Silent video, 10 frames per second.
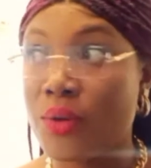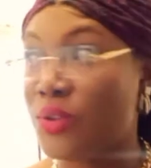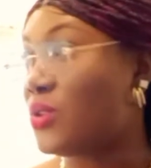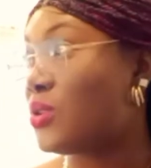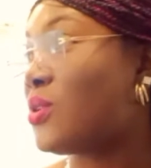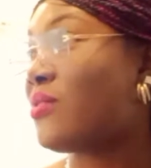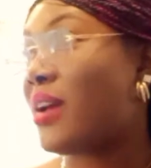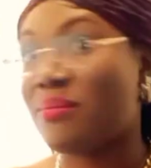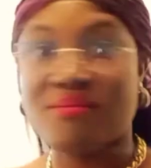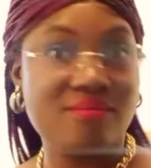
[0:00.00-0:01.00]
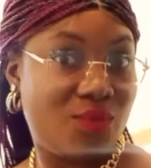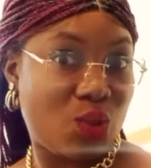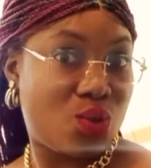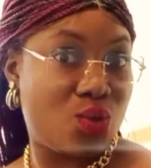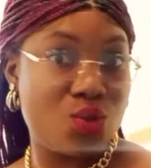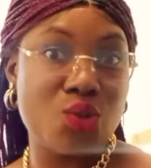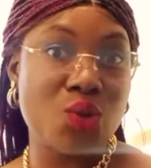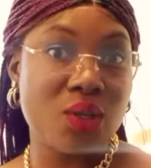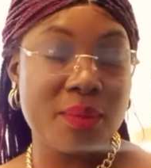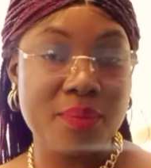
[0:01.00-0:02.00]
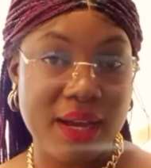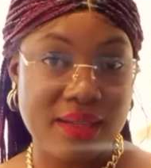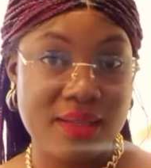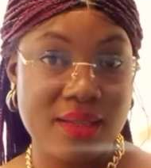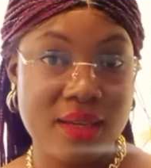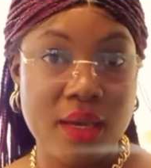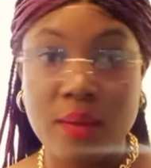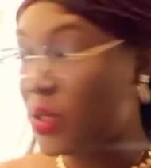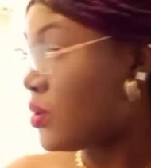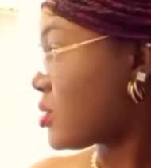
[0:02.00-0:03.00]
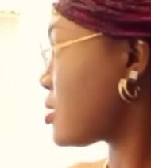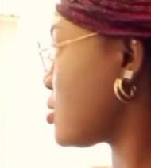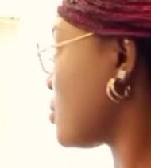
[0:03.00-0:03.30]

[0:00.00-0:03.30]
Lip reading: You don't I'm just strolling past, because